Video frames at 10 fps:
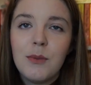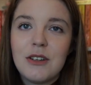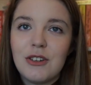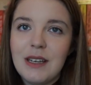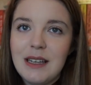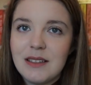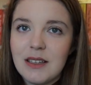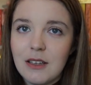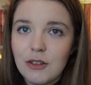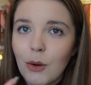which is
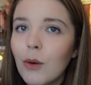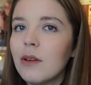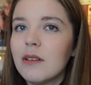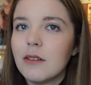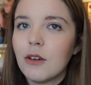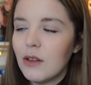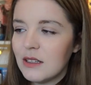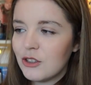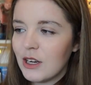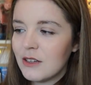a total
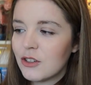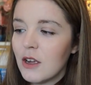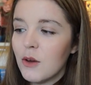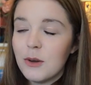colour change,